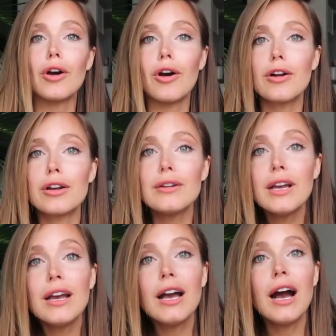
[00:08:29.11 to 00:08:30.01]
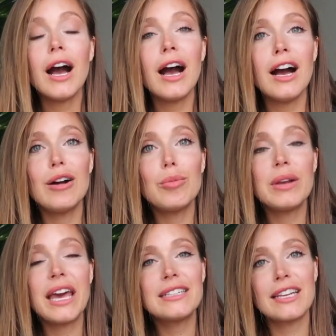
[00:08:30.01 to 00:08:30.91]
dog.
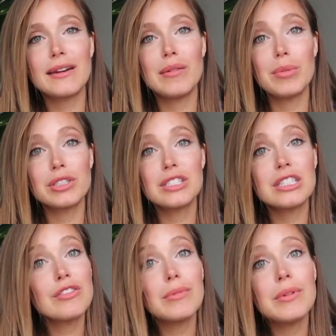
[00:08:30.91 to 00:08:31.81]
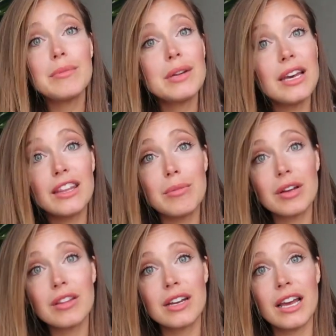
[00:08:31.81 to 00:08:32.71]
We had to take him to the emergency room in the
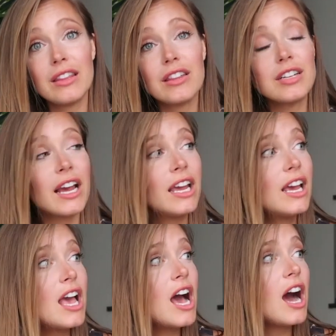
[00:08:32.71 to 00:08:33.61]
middle of the night the other night.